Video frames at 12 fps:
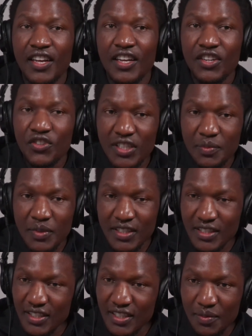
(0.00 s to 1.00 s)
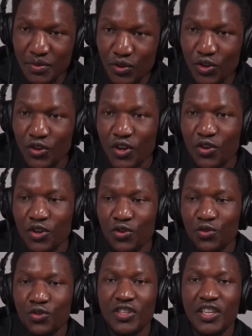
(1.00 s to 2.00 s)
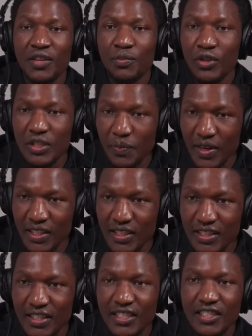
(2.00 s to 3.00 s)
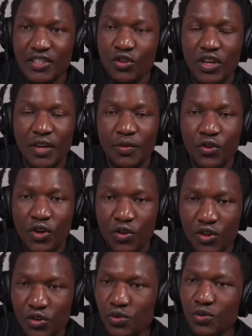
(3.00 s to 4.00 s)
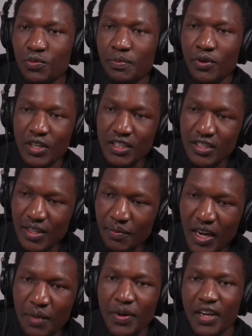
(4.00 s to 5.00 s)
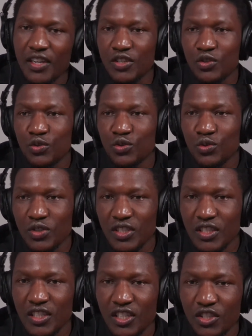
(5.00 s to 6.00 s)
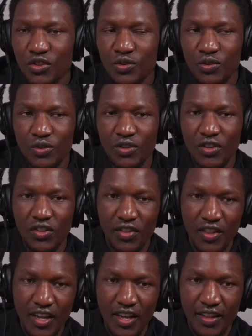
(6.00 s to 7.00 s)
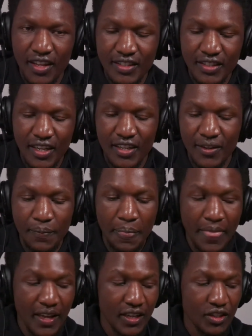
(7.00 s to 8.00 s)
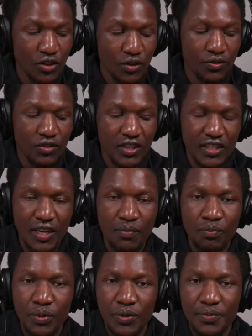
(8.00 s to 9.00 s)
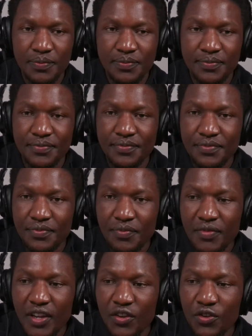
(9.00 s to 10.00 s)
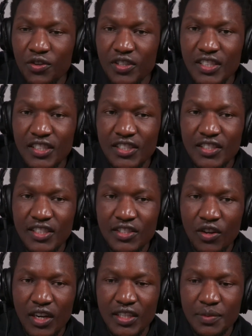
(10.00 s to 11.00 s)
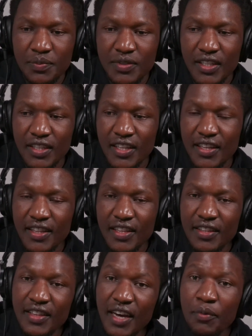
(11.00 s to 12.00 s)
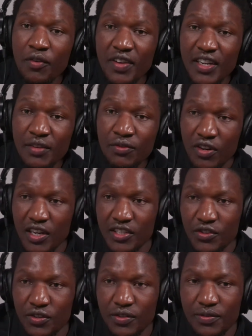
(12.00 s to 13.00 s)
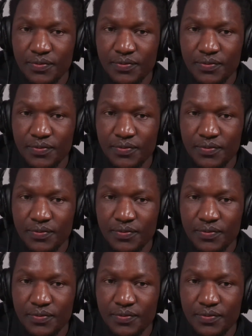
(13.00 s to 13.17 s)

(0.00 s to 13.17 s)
Trust me, it's the same story you're going to use in most places. You're going to polish them up and to suit into the other side. So, for example, these scholarships, they are provided for a reason.